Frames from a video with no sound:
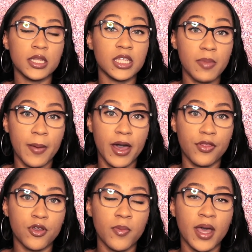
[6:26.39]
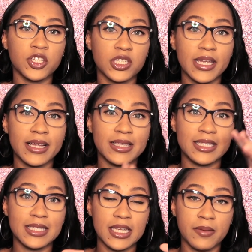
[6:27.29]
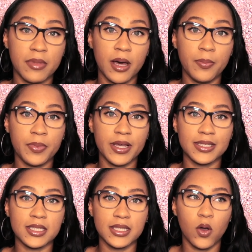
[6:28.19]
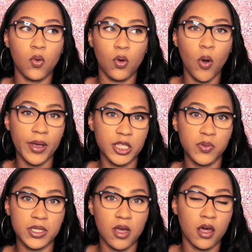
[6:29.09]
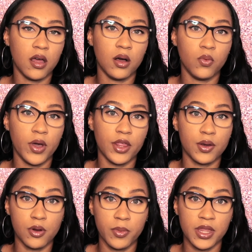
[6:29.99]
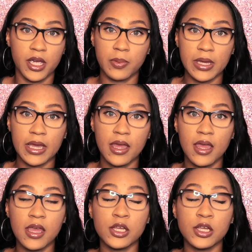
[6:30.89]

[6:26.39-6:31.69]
to the, my bathroom and just let it steam up because it's like going into a sauna with aromatherapy.